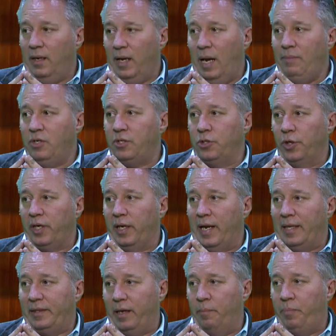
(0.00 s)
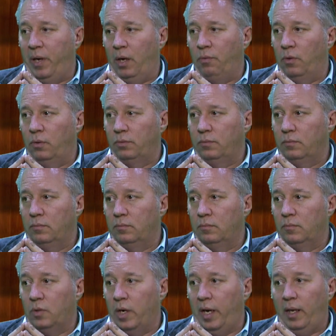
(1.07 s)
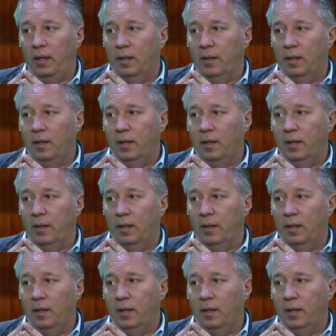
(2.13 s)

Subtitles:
I'm just looking at their payroll, Ronnie.